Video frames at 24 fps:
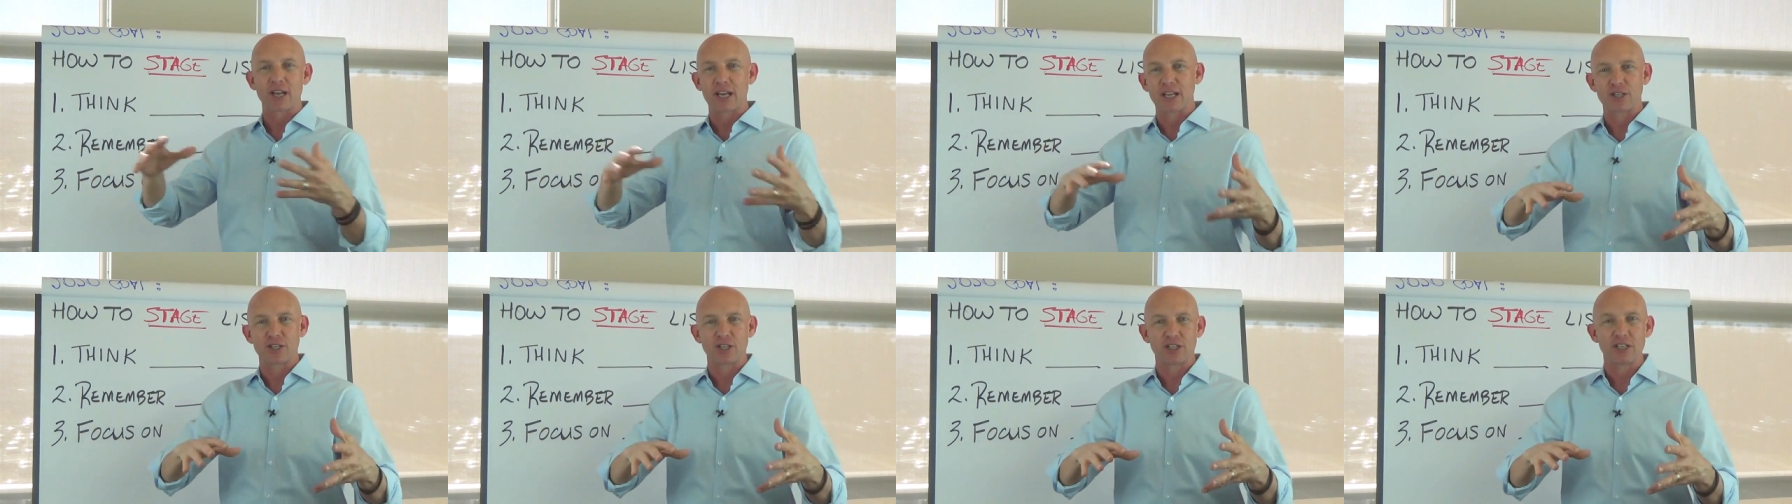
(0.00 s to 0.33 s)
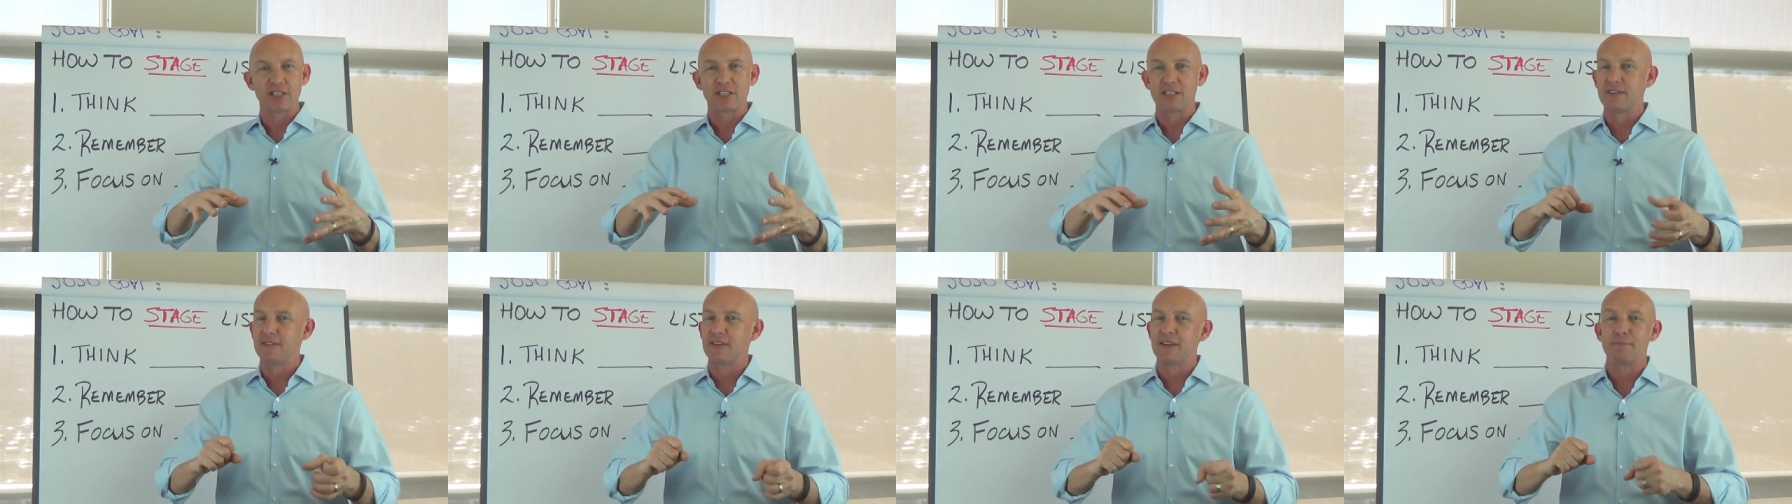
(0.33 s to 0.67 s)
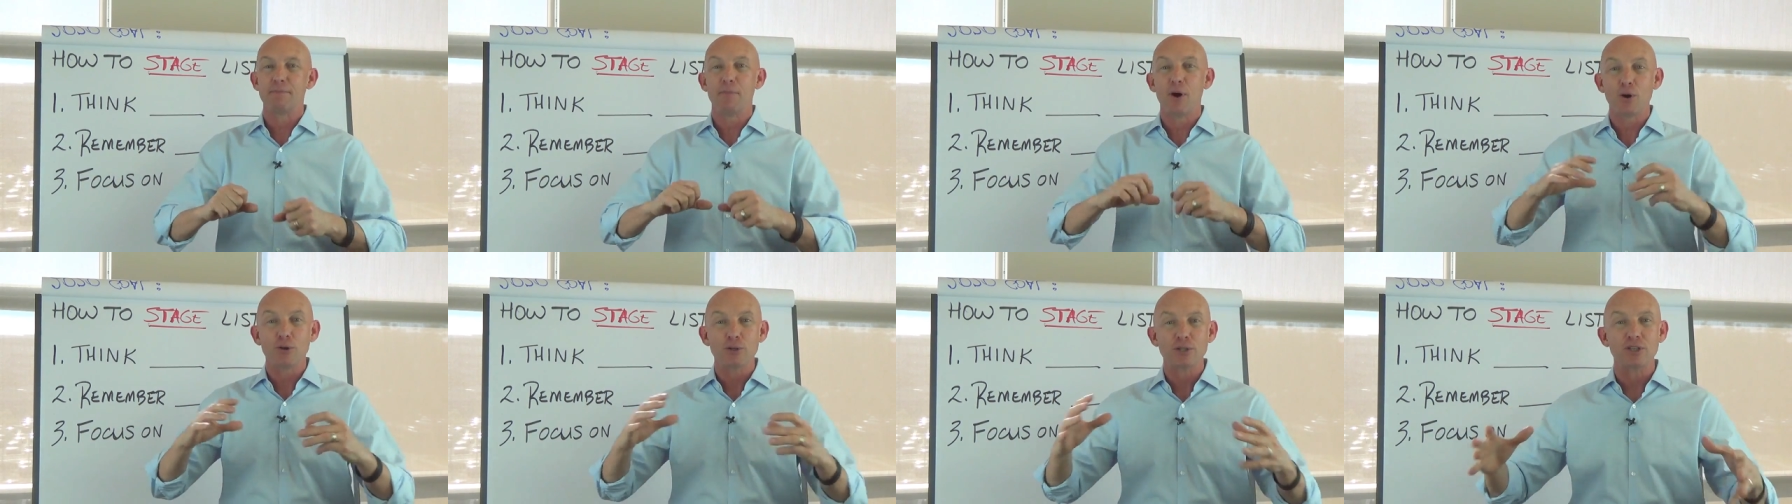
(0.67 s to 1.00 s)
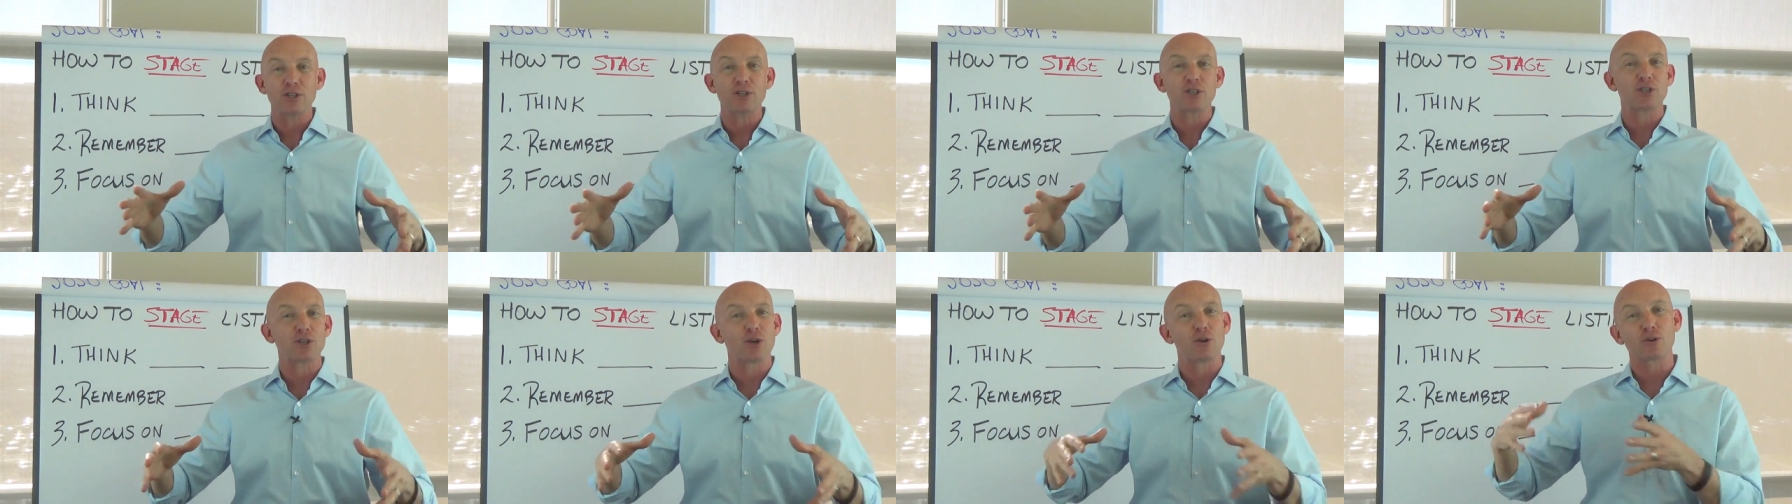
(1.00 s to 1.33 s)
HGTV, most
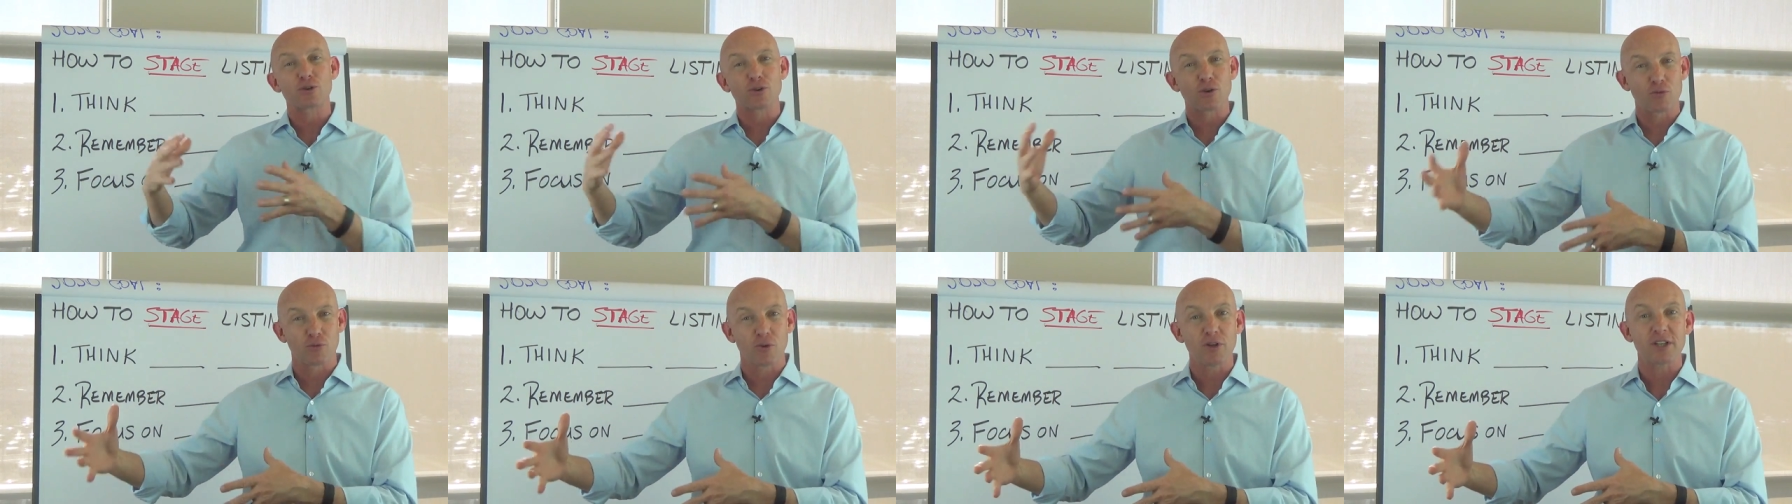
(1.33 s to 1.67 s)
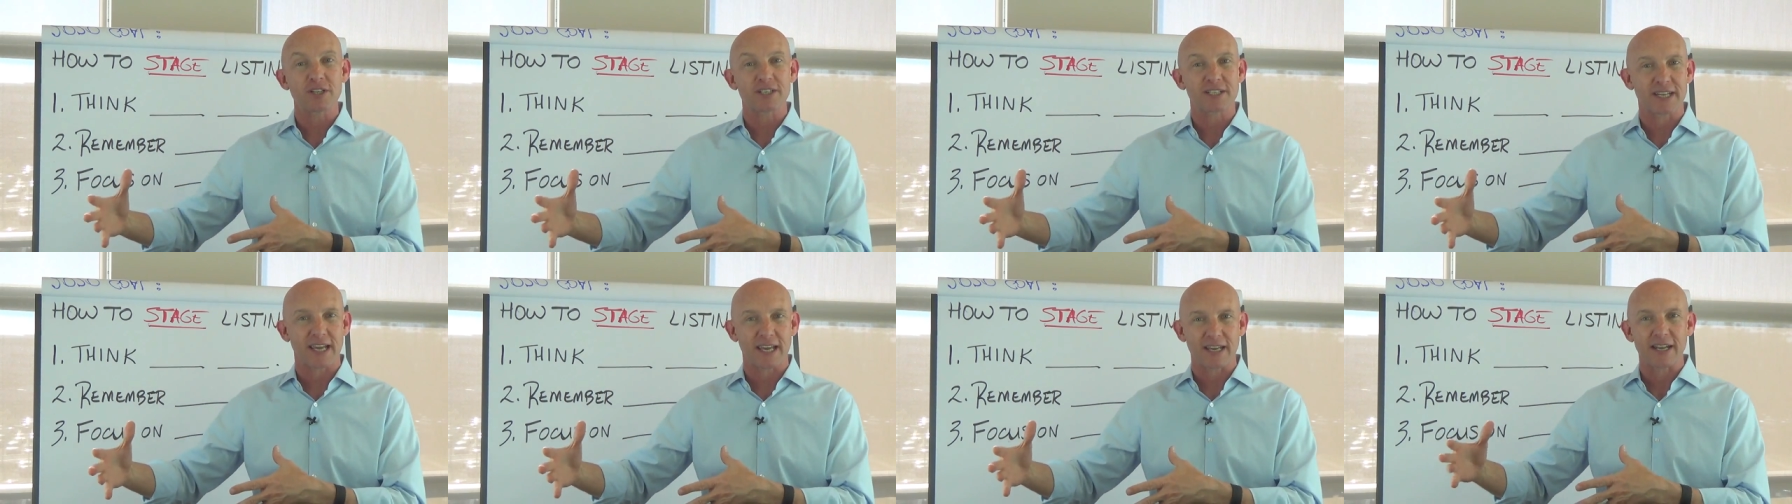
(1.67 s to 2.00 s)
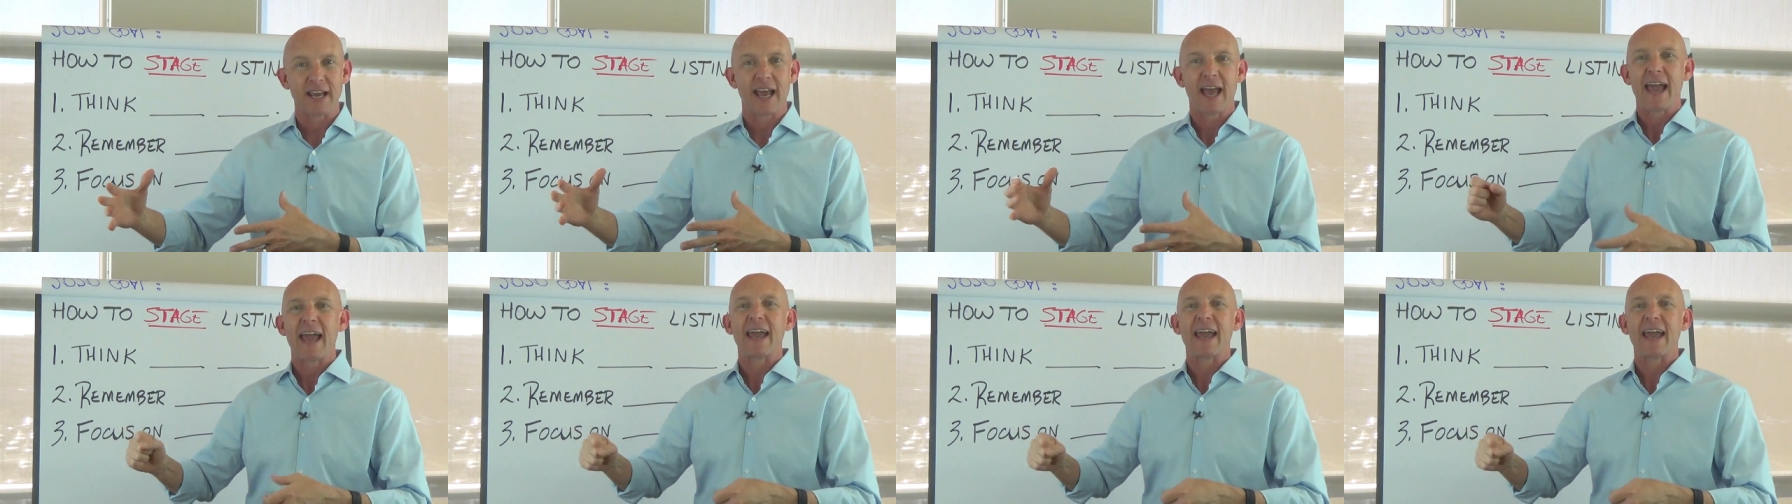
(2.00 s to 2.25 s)
of the shows are on real estate,